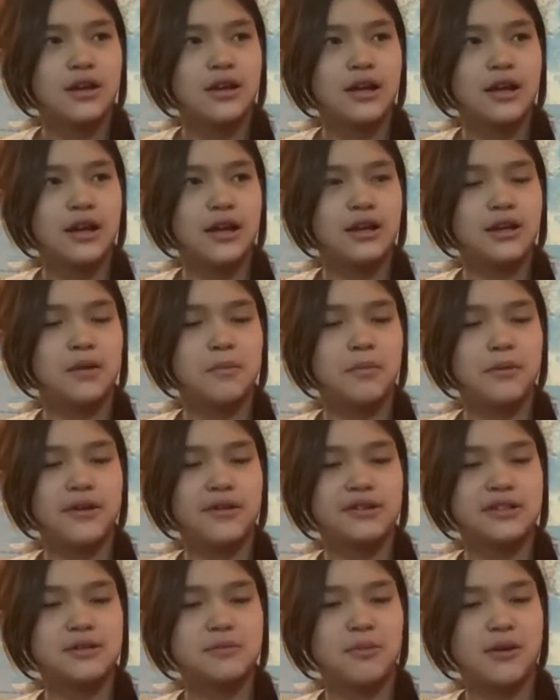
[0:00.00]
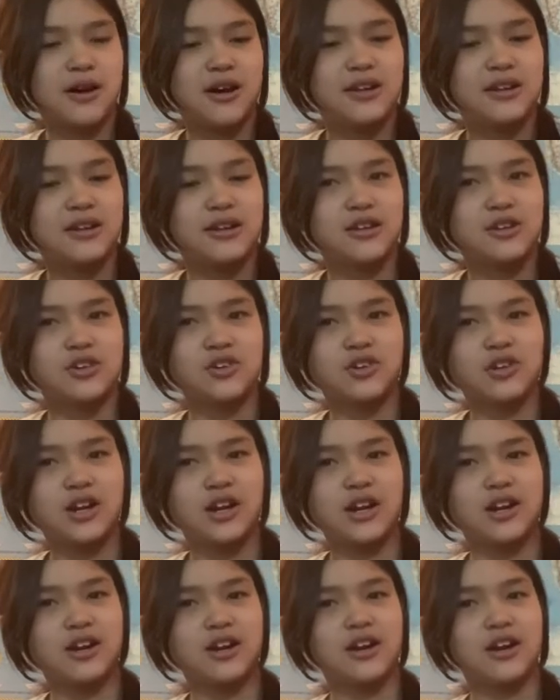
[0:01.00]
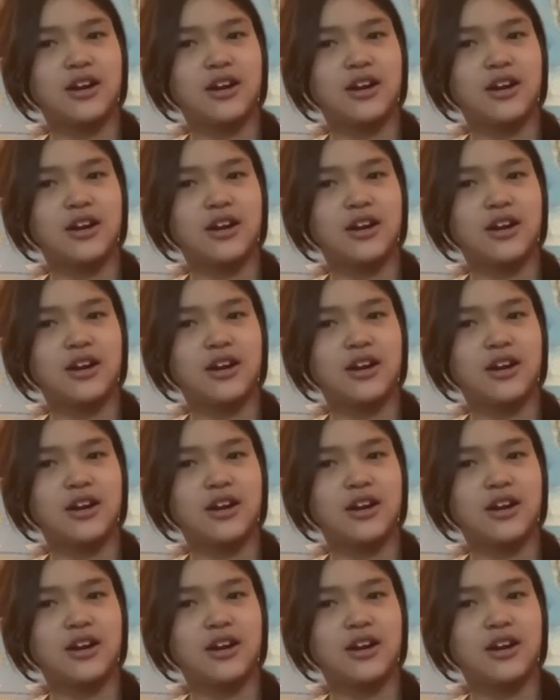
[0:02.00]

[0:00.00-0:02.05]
ate a bald spot in your hair.